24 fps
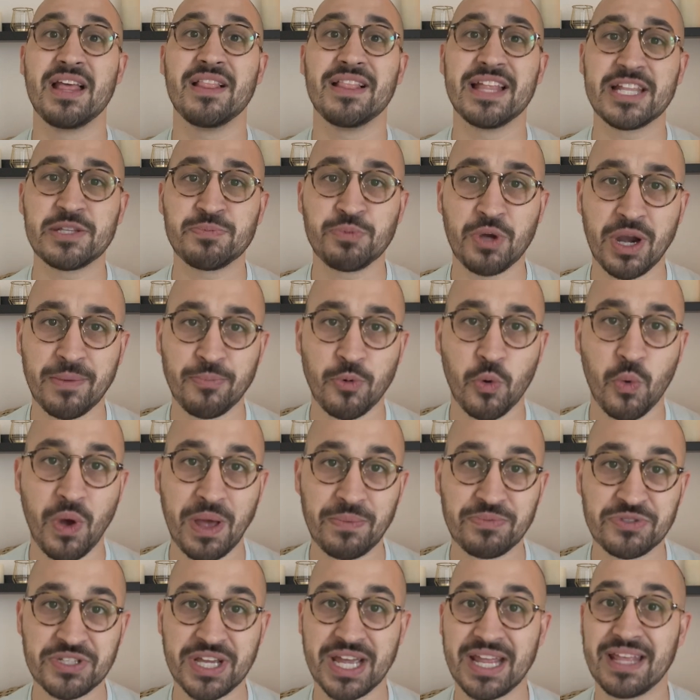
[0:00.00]
Let's put up a
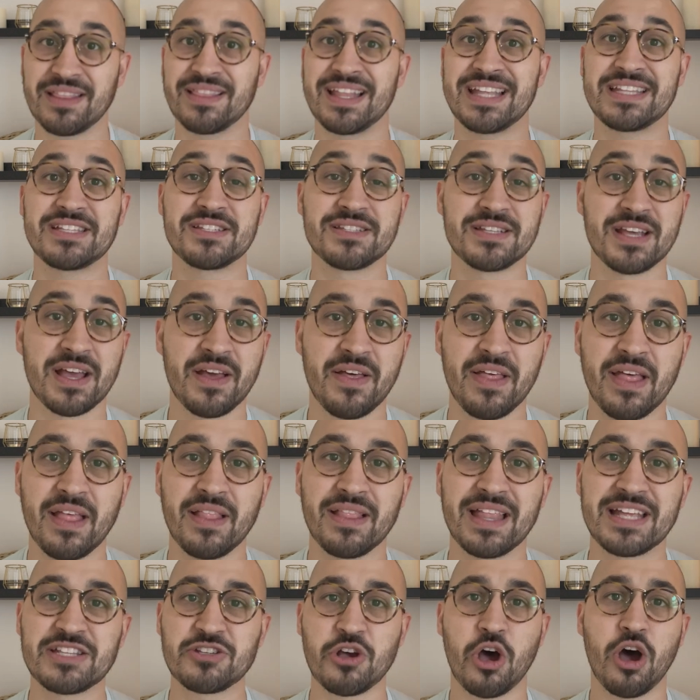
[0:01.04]
website. Let's,
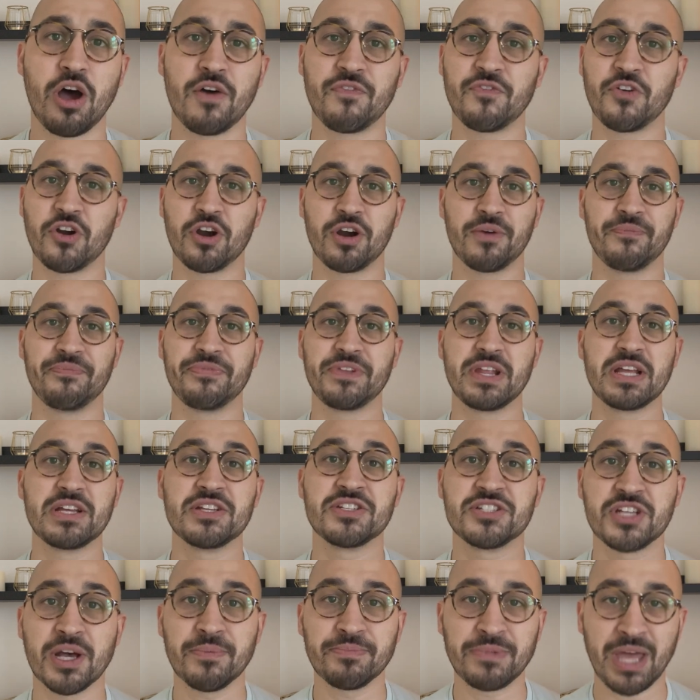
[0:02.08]
let's offer
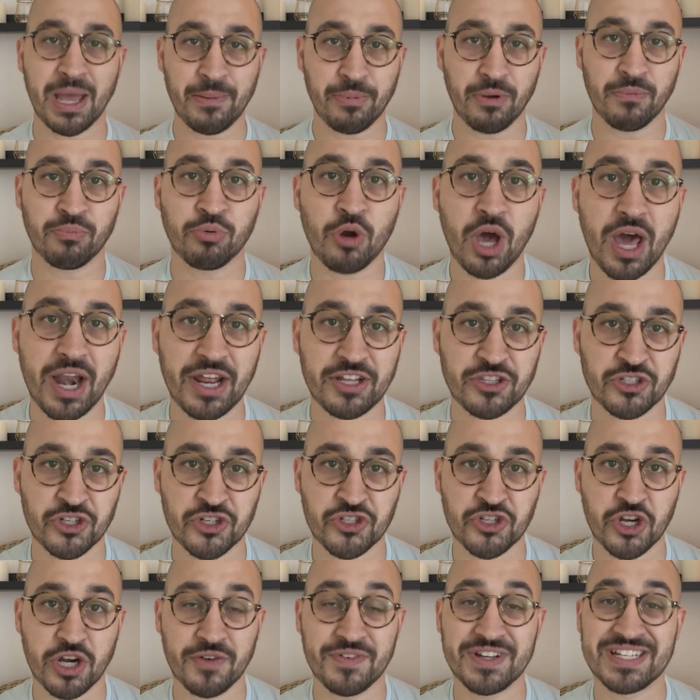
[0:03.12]
some type of product or
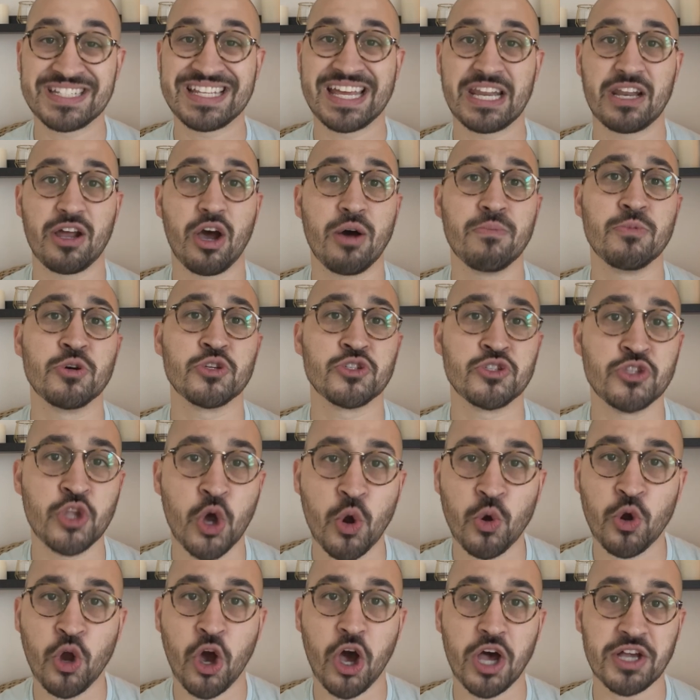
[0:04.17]
service at almost
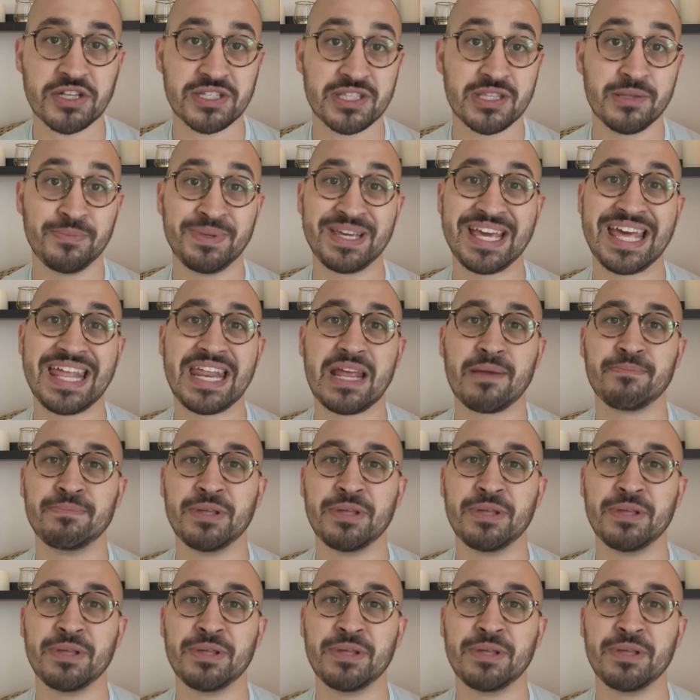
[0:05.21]
no cost in the beginning,